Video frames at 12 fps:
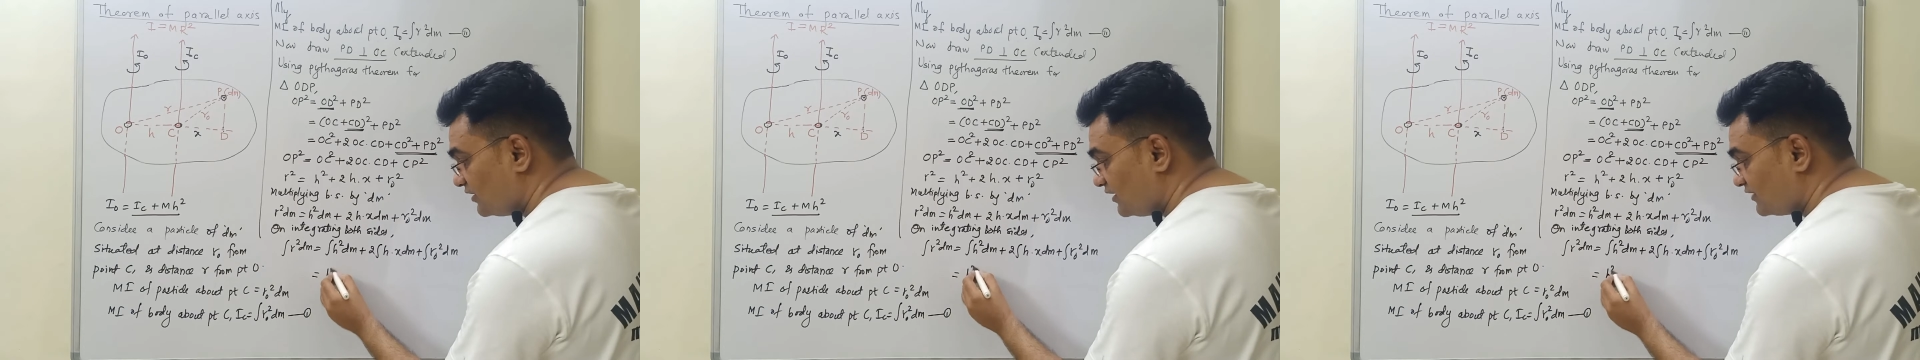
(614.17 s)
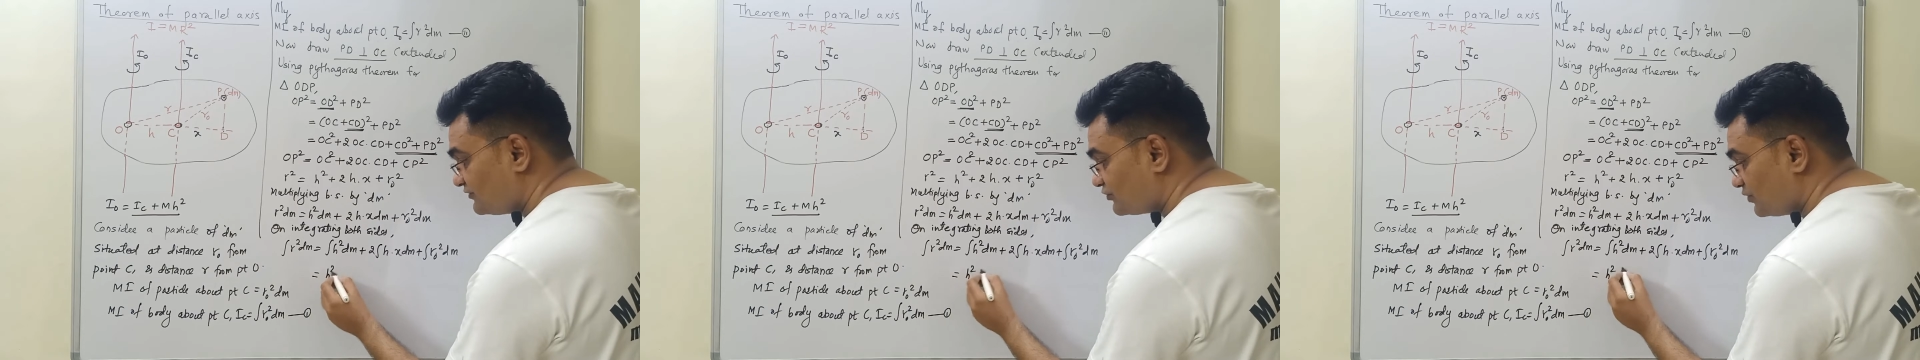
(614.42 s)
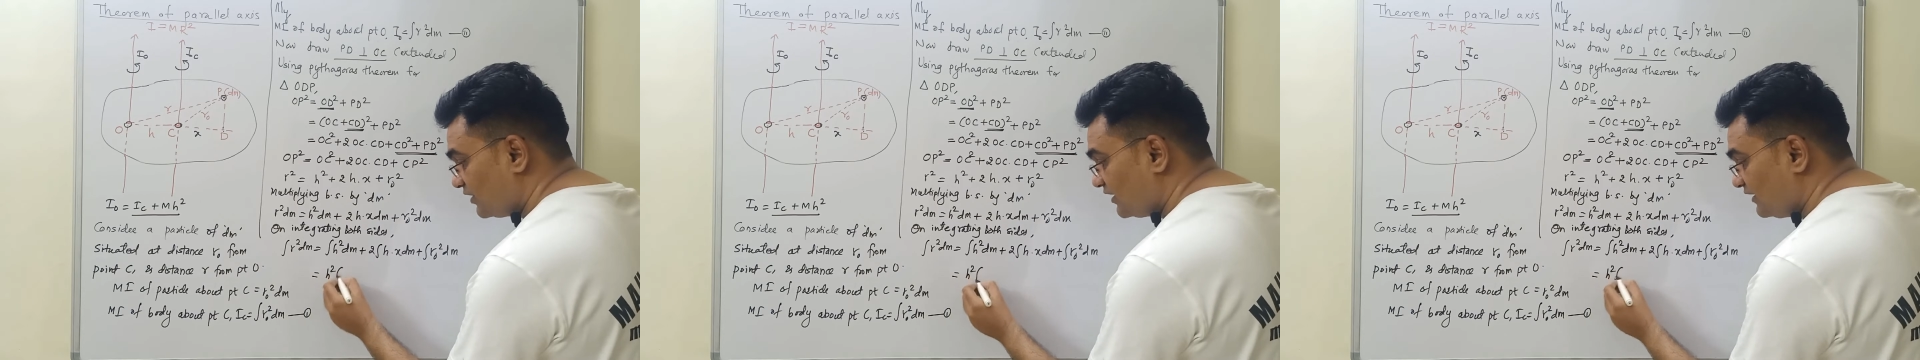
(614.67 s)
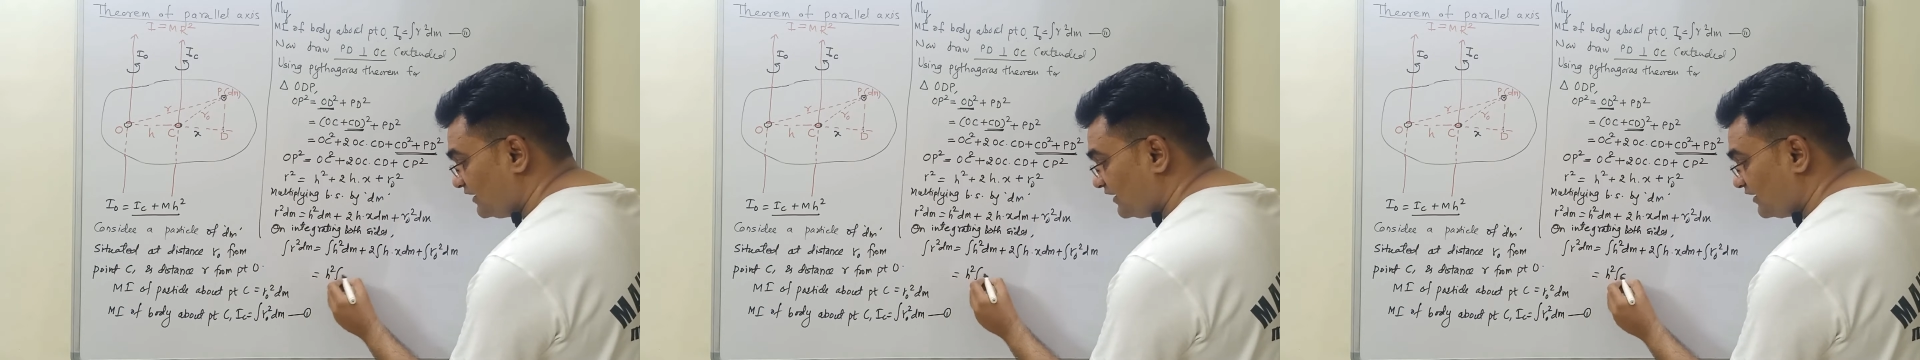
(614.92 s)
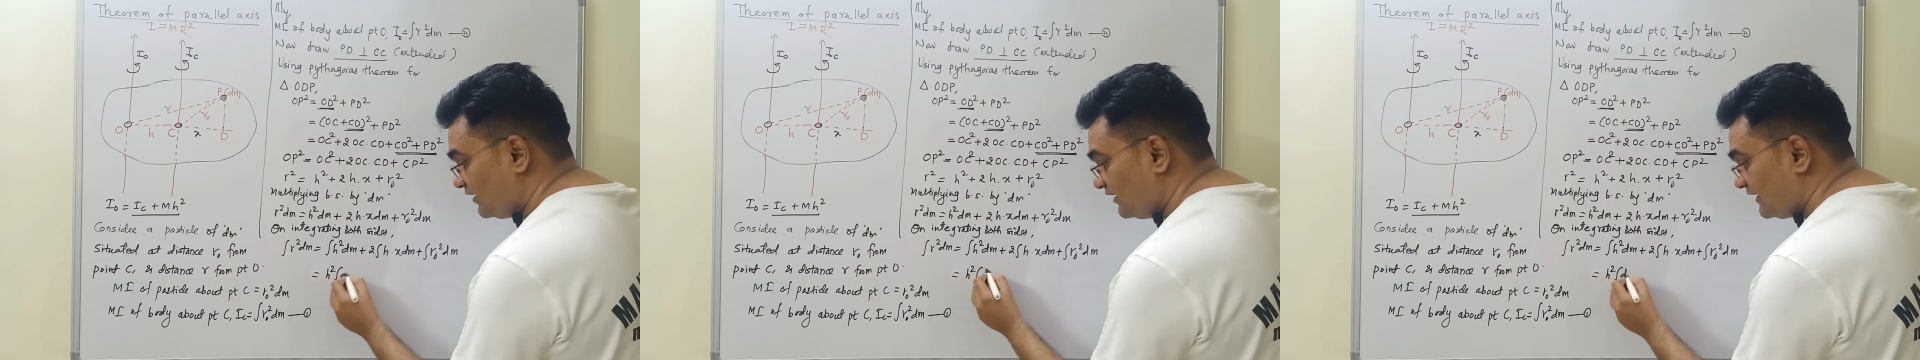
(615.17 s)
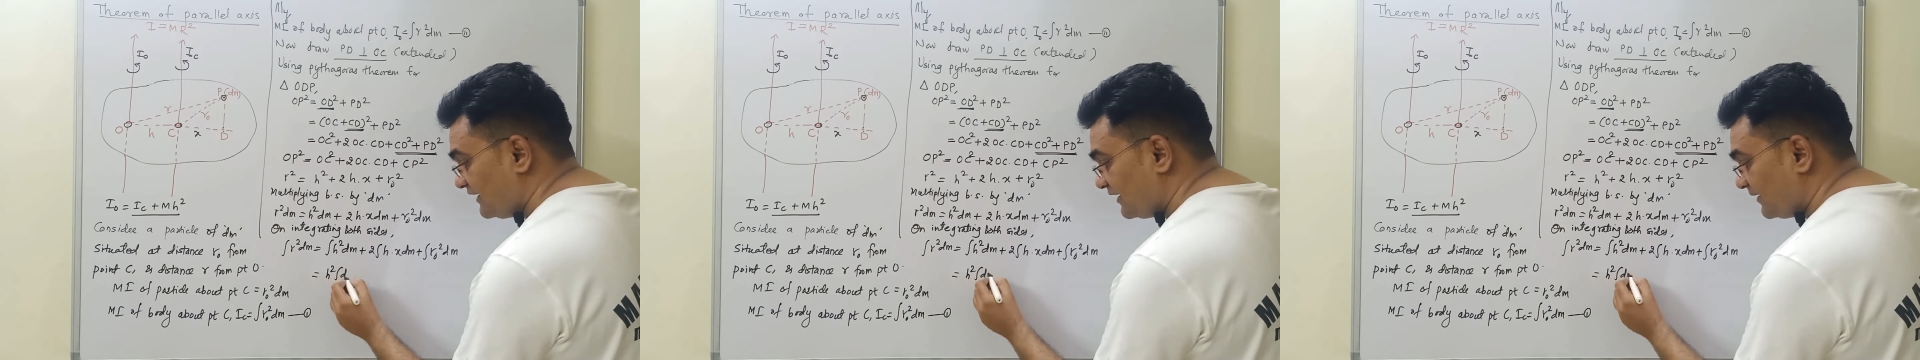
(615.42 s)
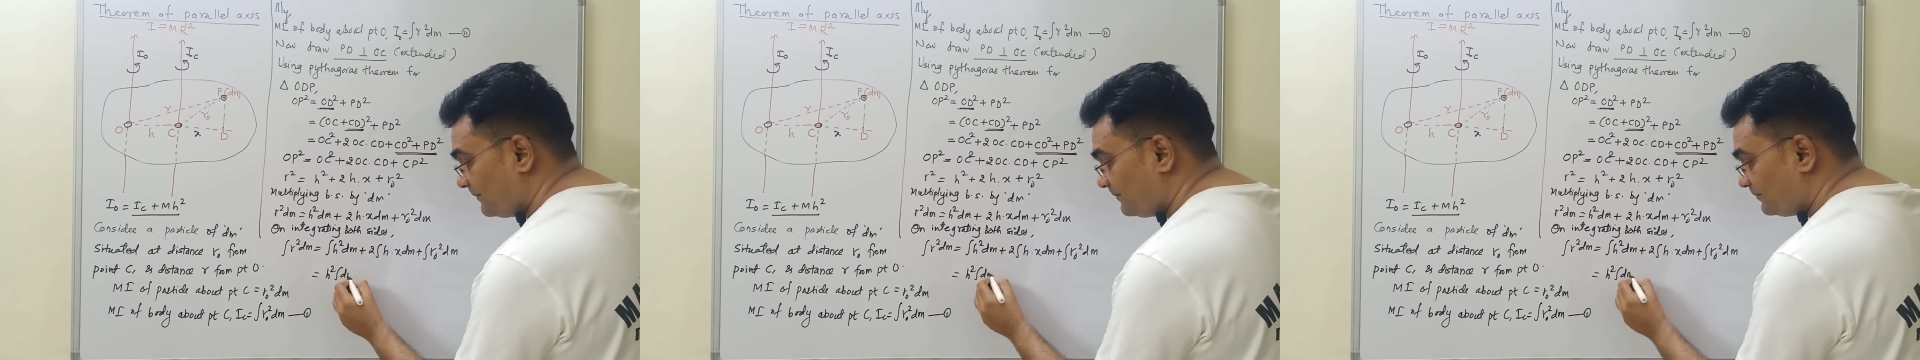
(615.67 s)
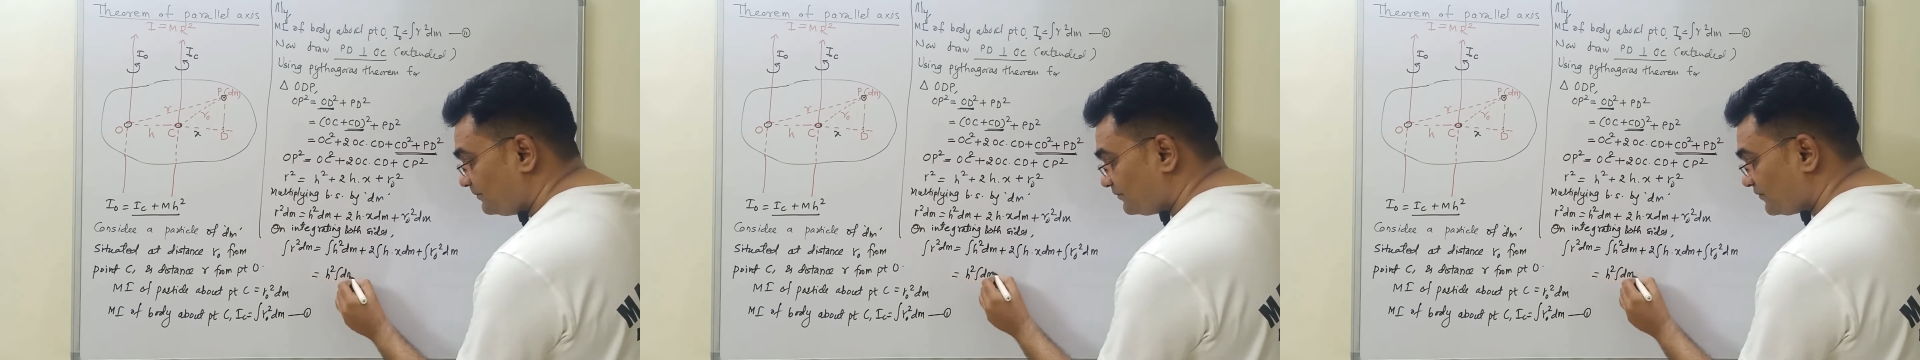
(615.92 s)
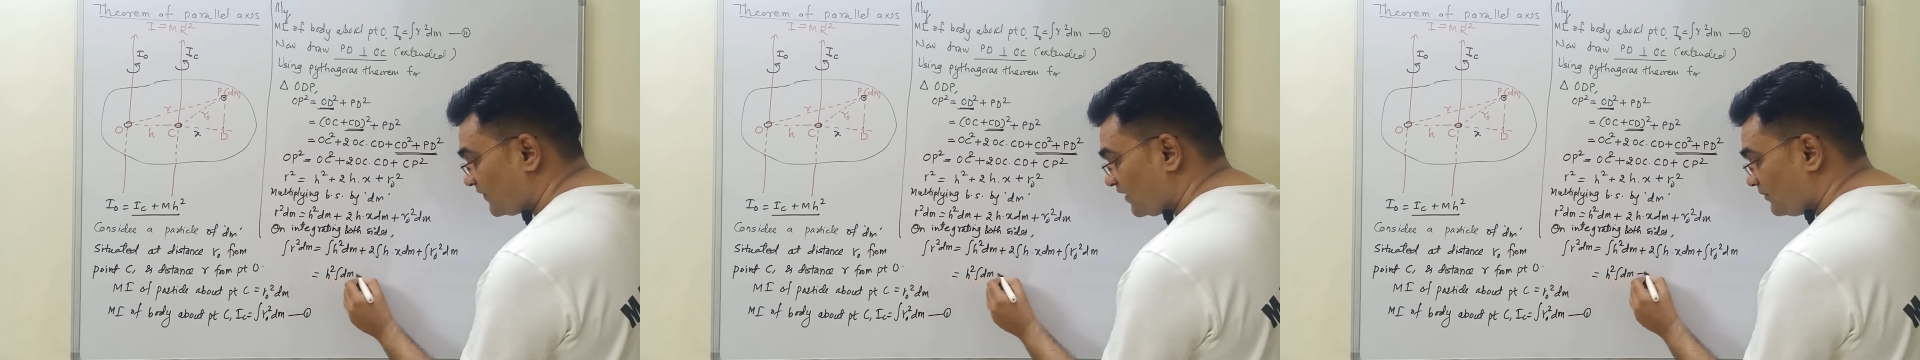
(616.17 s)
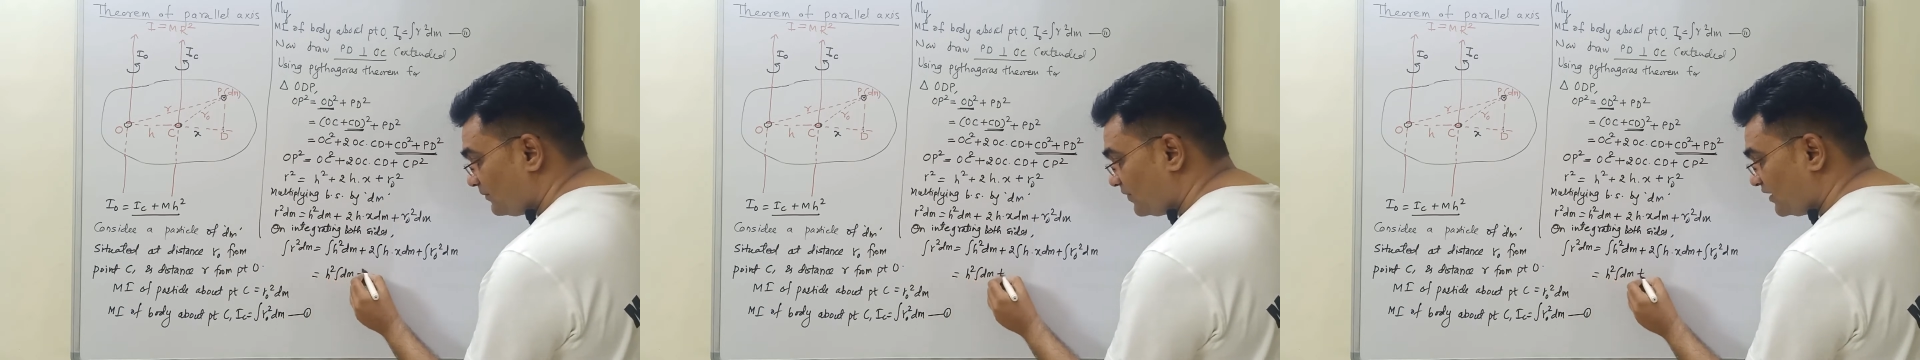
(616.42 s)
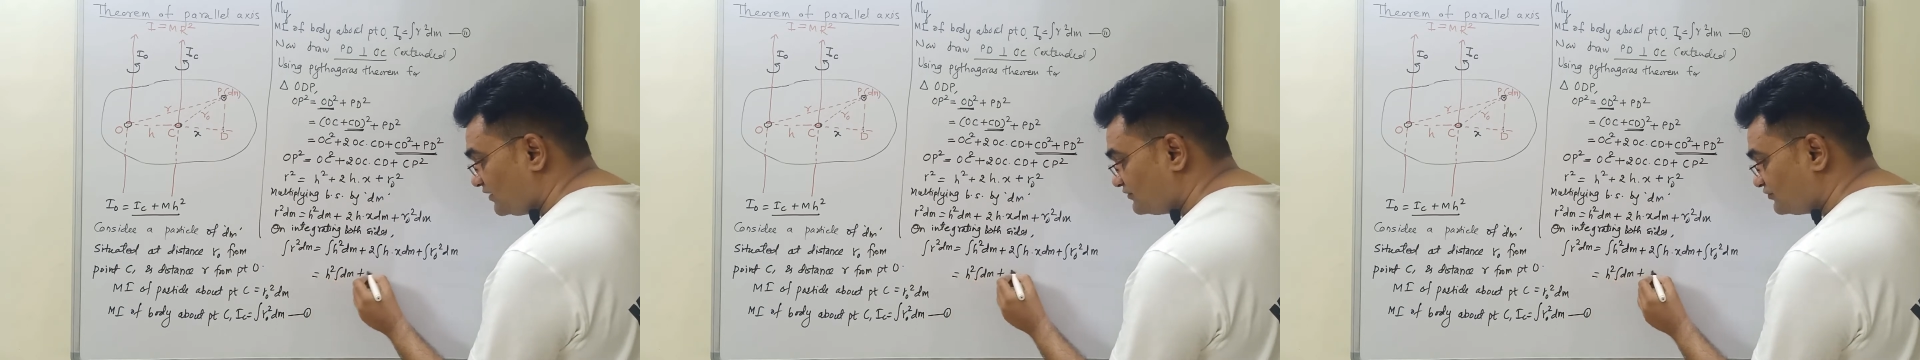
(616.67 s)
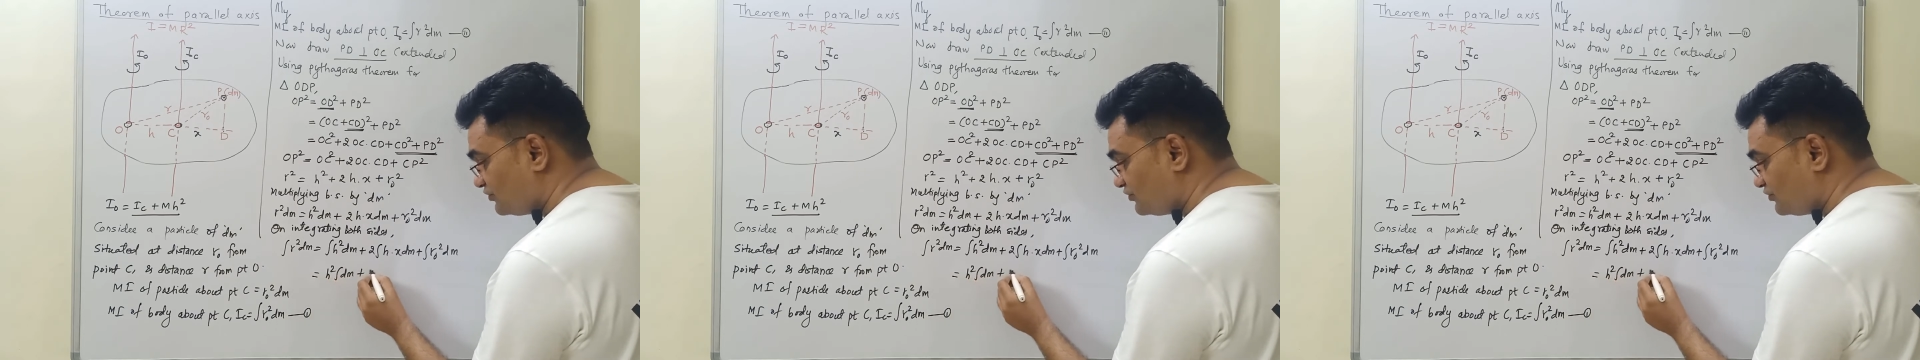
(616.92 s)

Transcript: H square integral dm plus